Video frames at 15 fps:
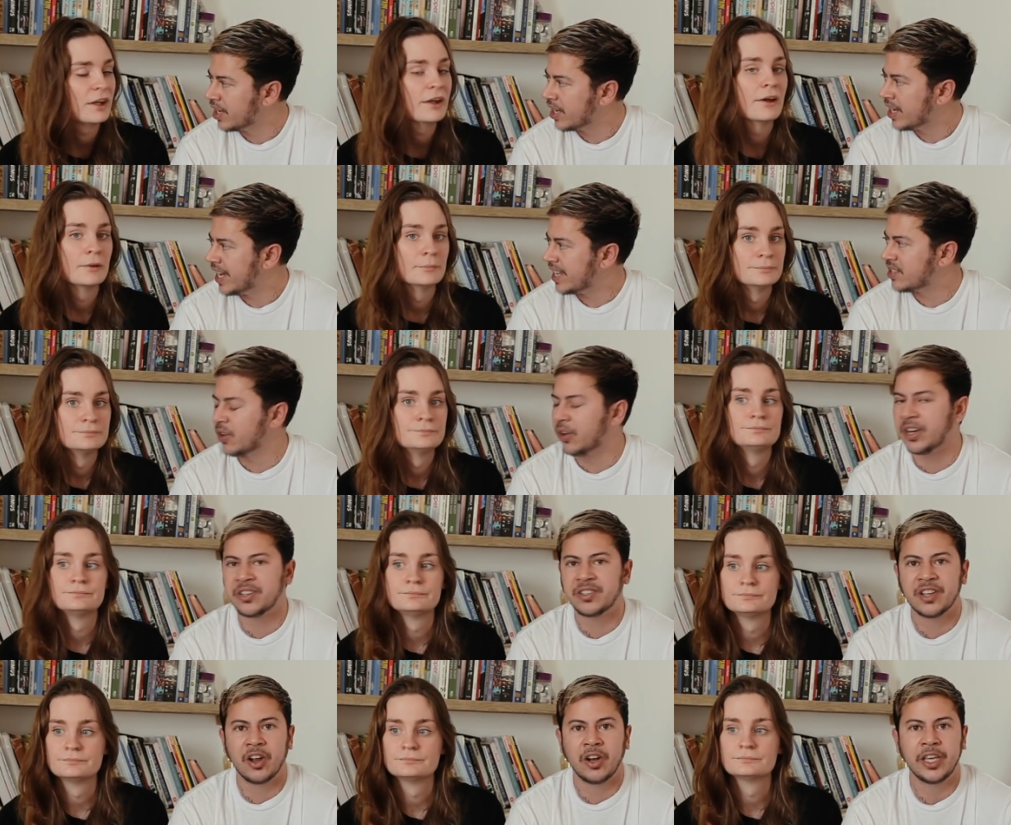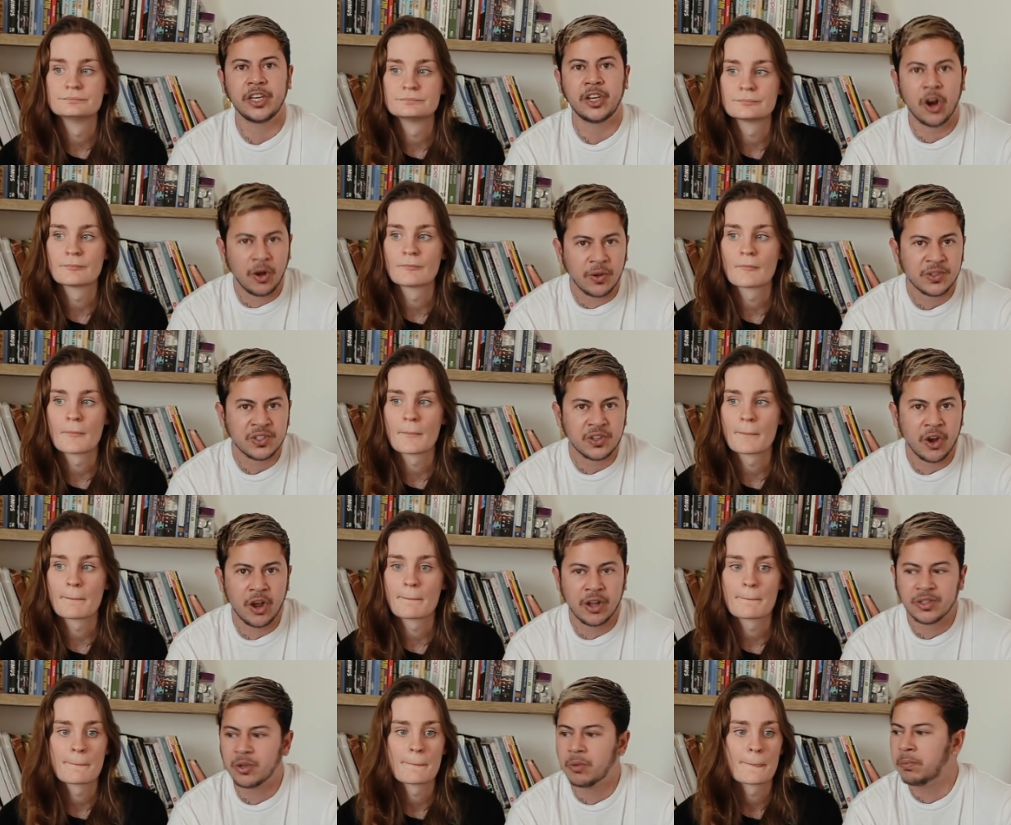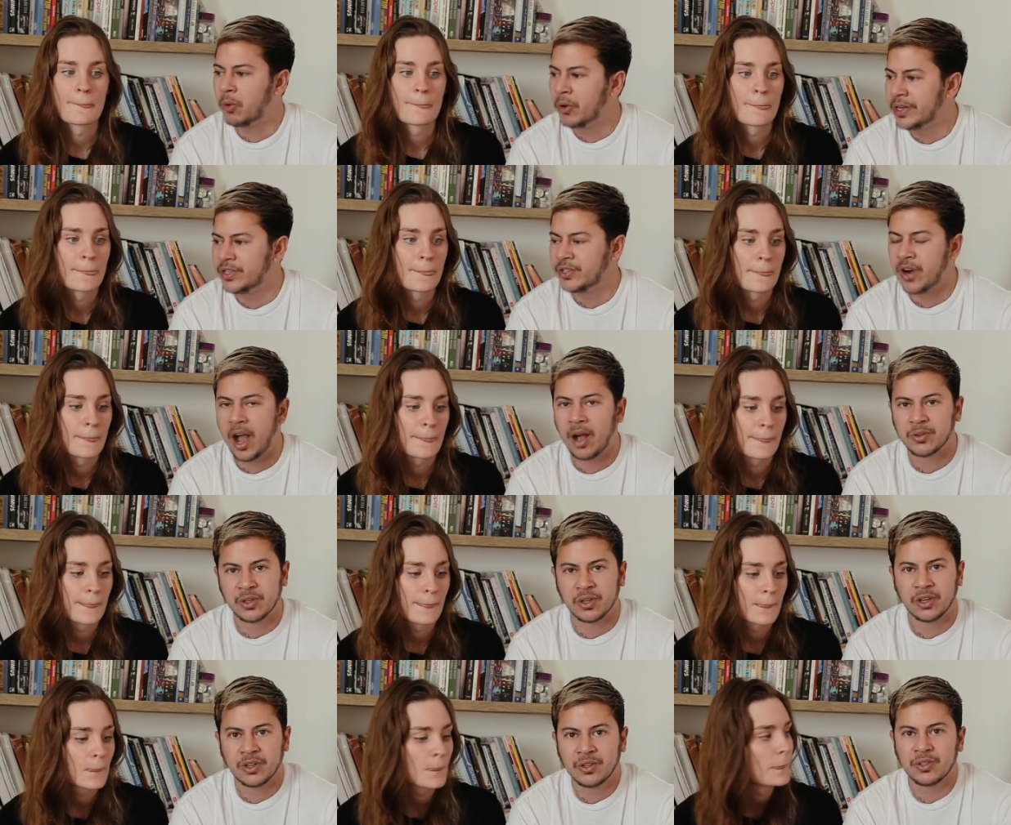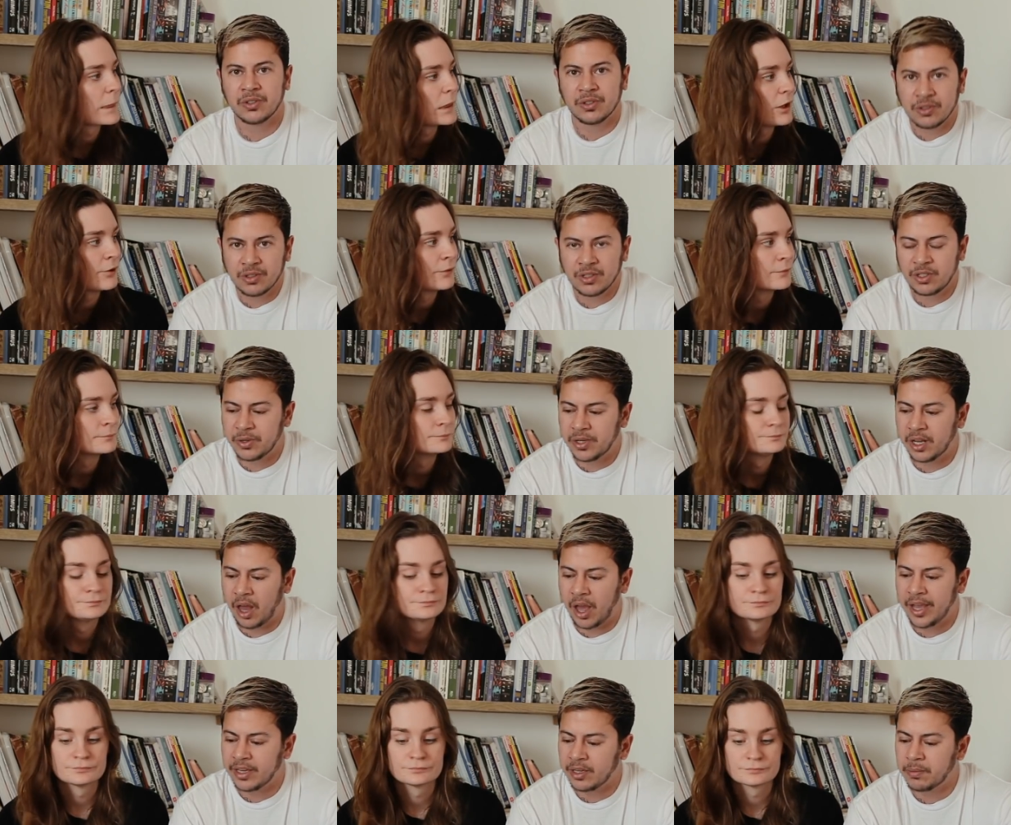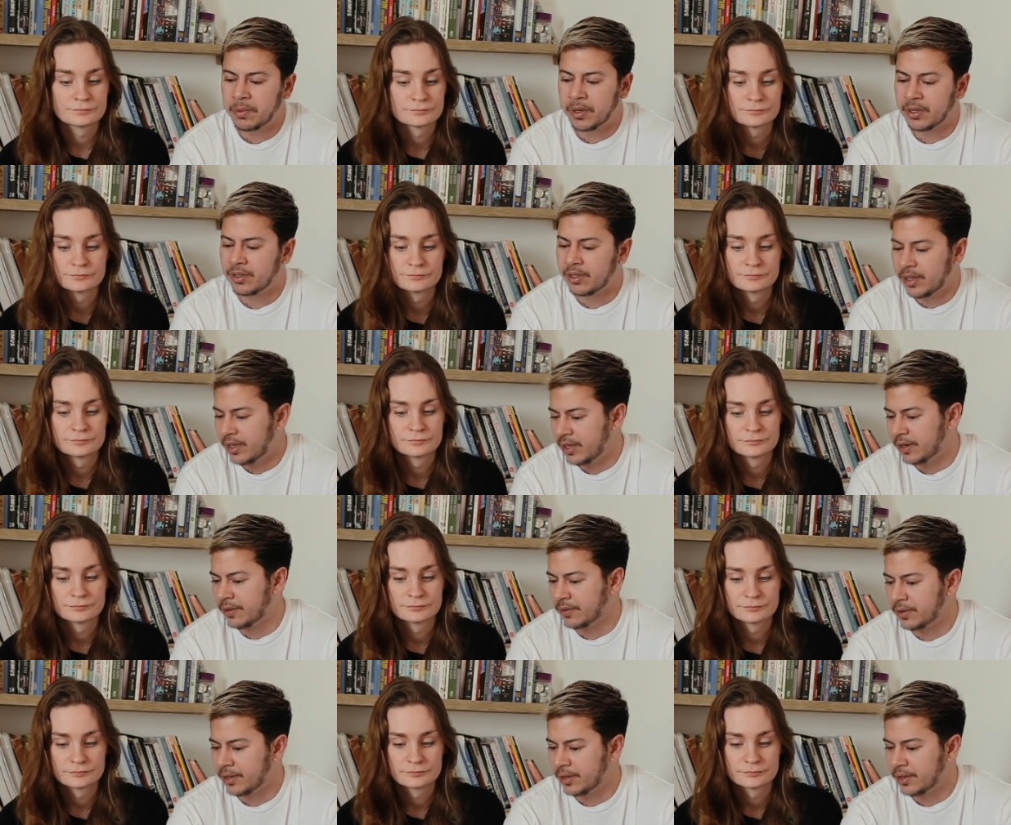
Speaker 1: Yeah. It's not necessarily girls' skirts or boys' trousers. No. Do what you like, but you know.